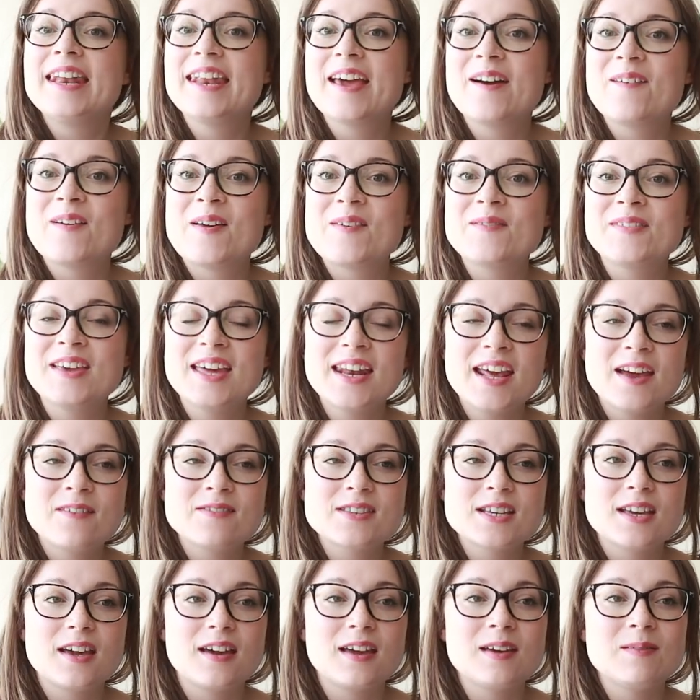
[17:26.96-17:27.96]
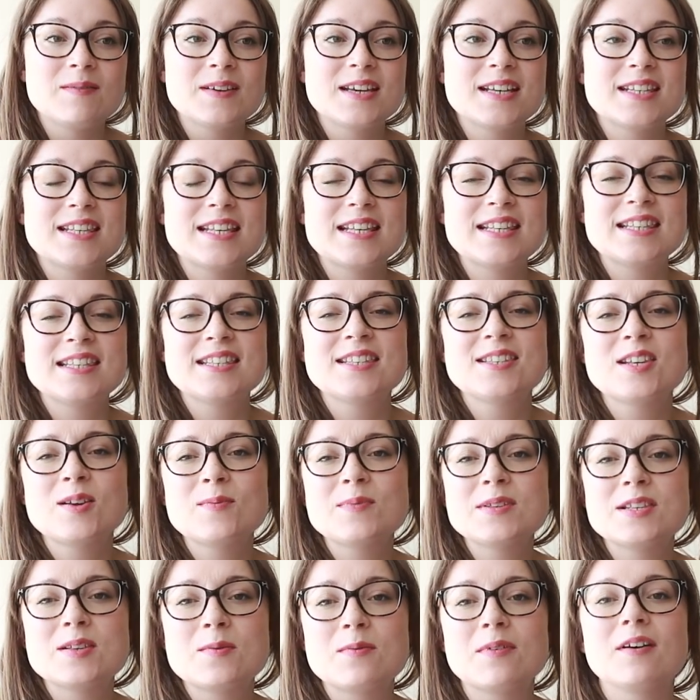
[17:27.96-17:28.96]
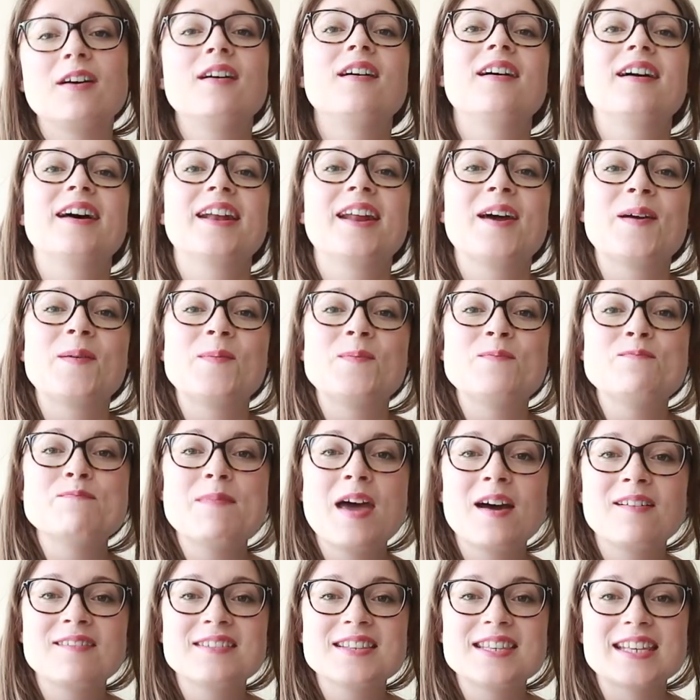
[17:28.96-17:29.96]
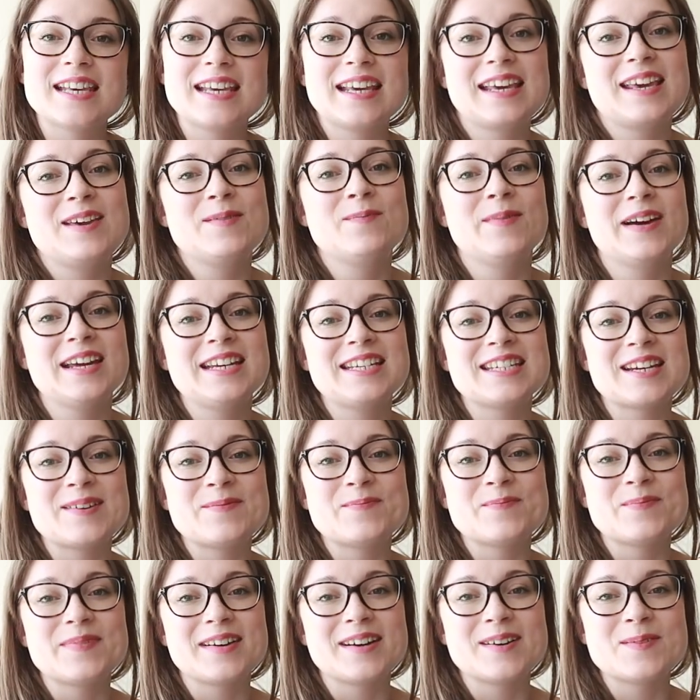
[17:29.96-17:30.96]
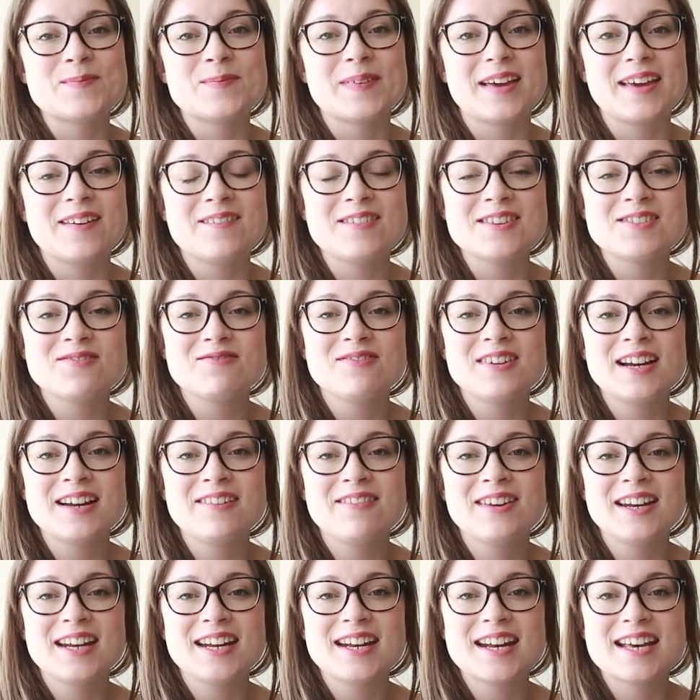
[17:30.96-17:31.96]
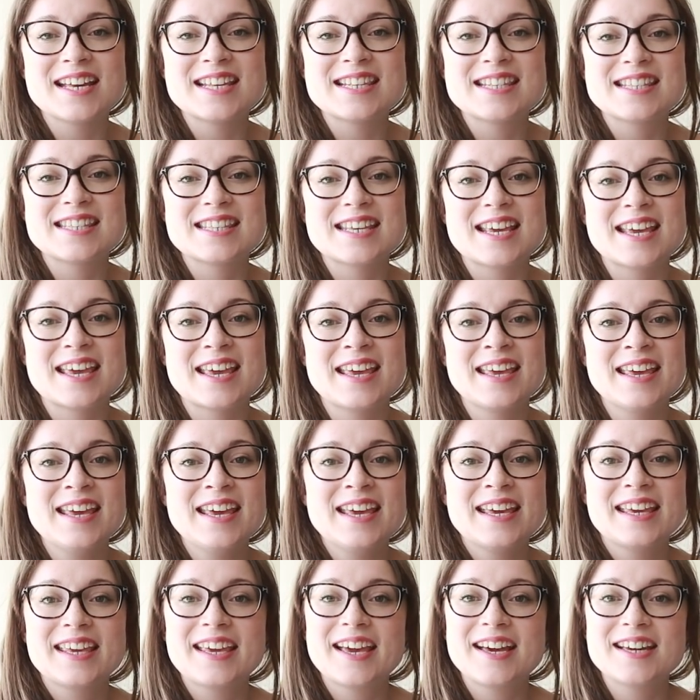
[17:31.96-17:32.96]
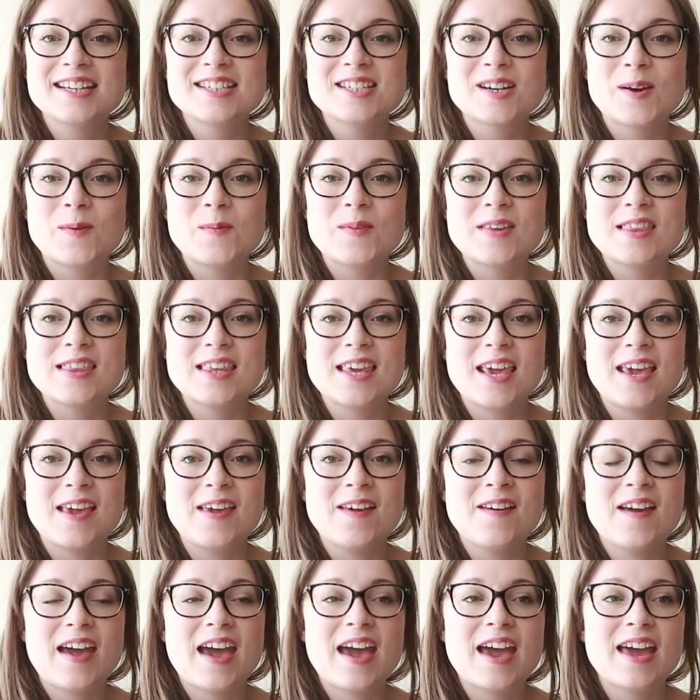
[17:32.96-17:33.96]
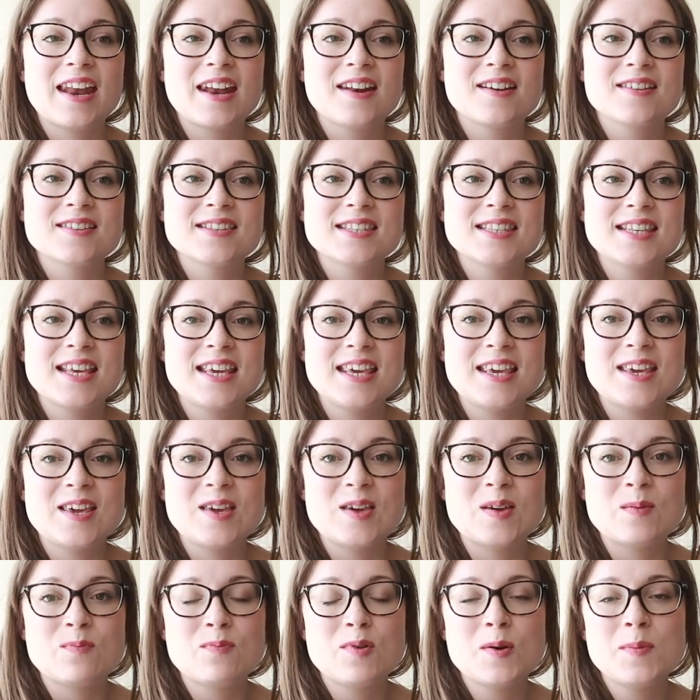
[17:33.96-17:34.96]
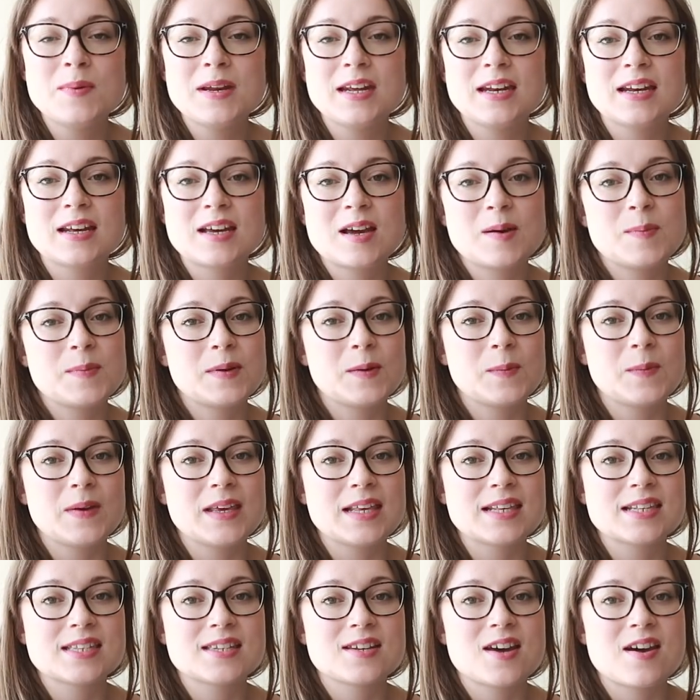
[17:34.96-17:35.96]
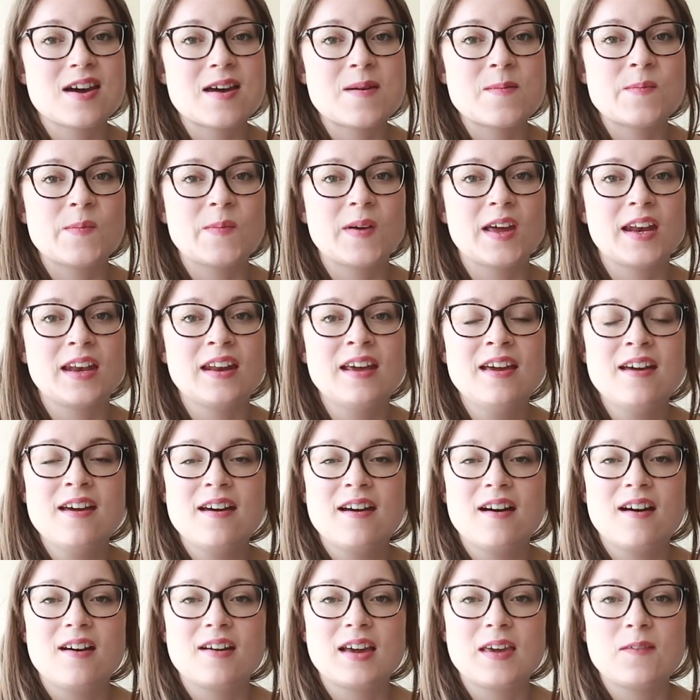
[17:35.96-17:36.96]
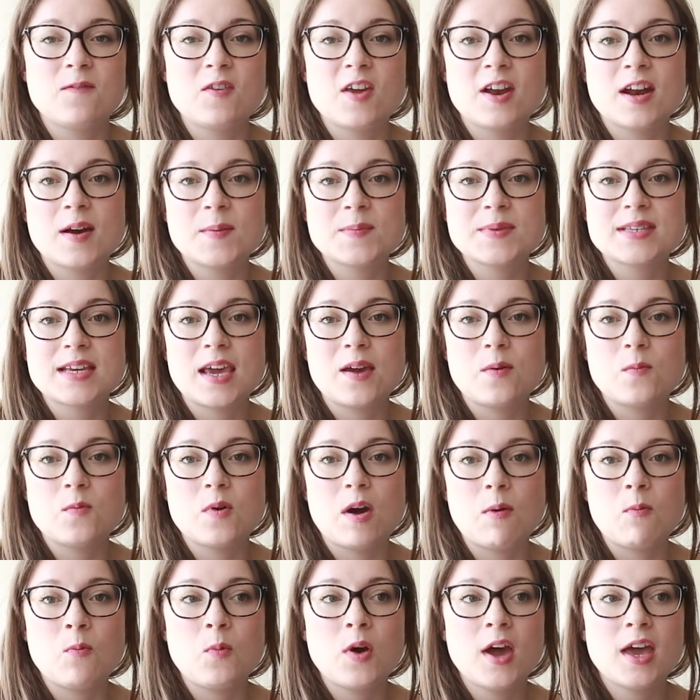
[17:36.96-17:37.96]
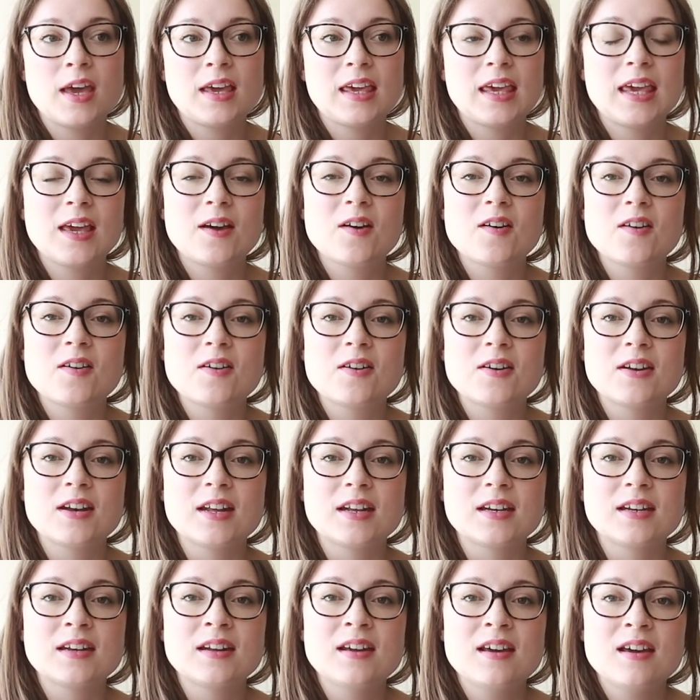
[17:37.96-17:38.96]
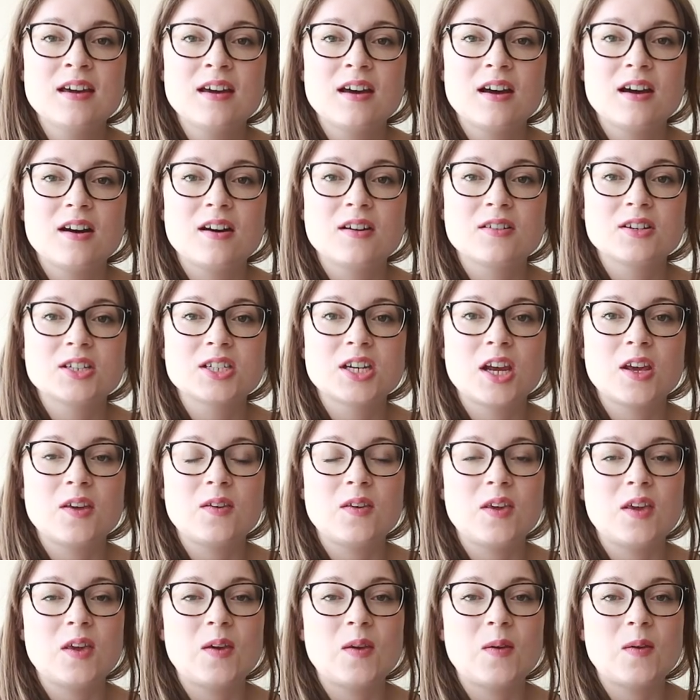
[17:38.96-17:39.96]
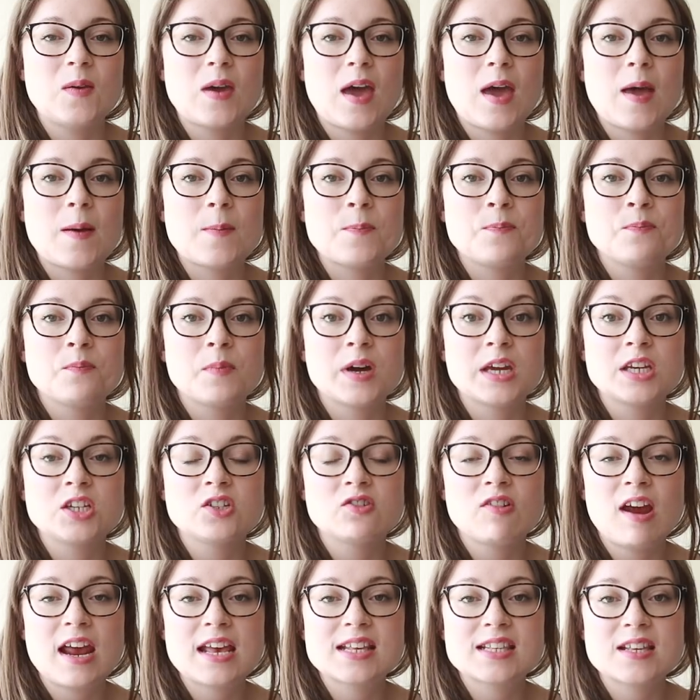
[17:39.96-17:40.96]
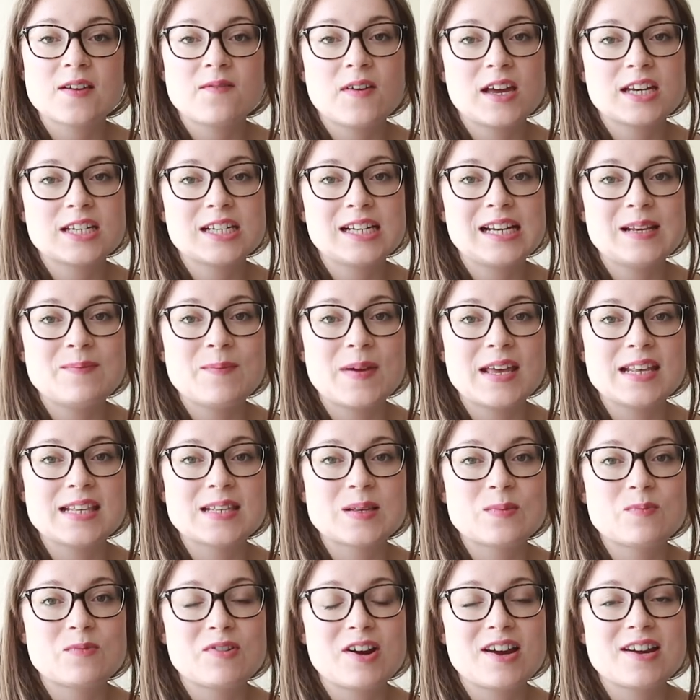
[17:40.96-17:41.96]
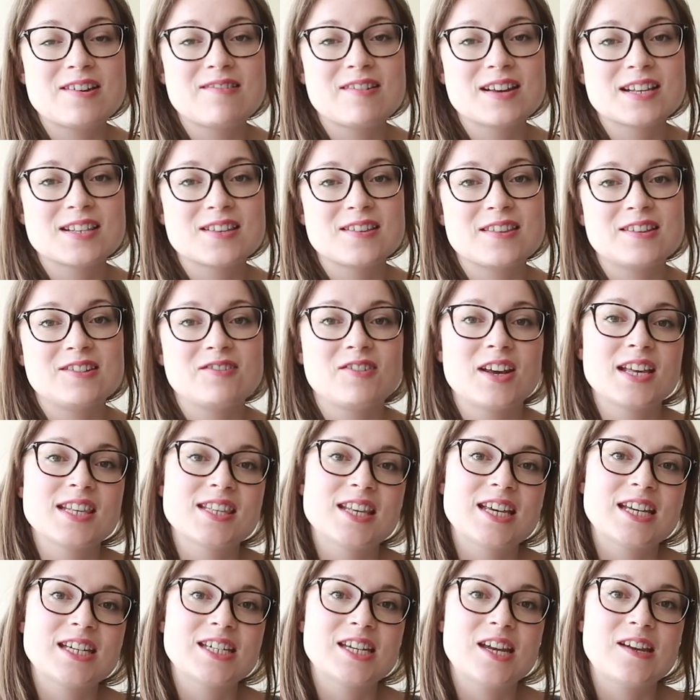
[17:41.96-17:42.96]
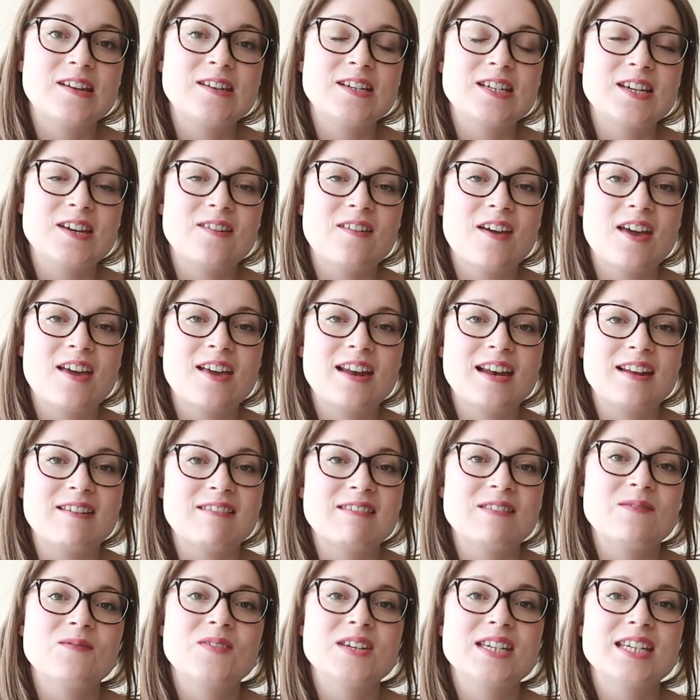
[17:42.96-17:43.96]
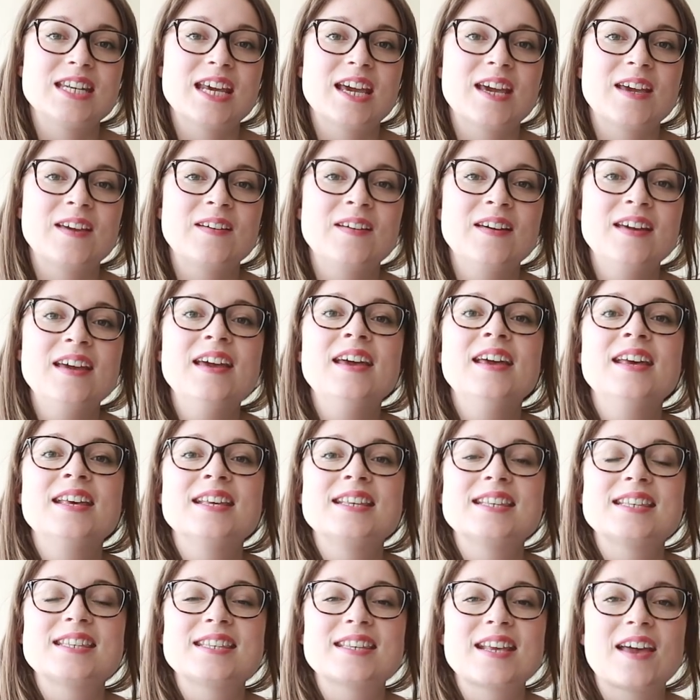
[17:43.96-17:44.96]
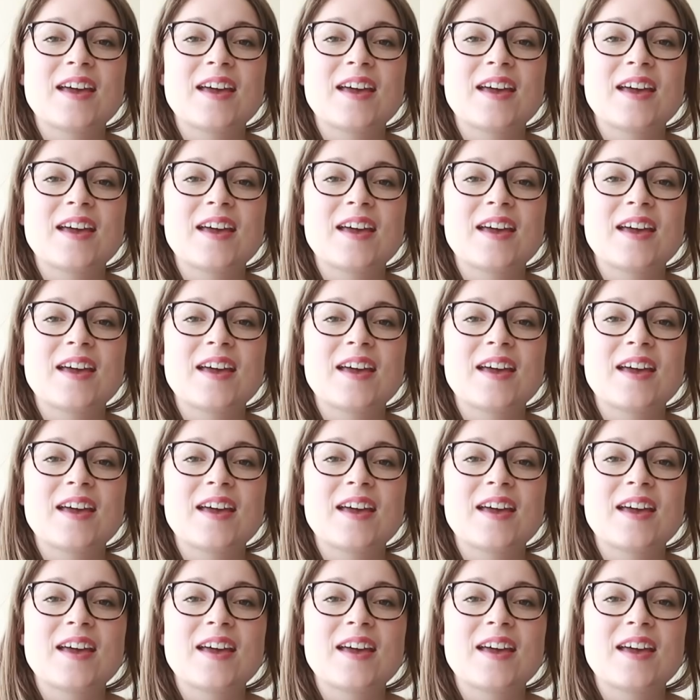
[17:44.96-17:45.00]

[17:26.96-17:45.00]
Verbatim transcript: Now I'm going to have to go because it's super super hot and I'm melting in my jumper, but it was really really nice to catch up with you, and I'll see you probably in a couple of weeks time when I'll give you an update on what I'm working on, and I'll show you um, my dress. I've actually made some progress on the dress I showed you earlier in the video.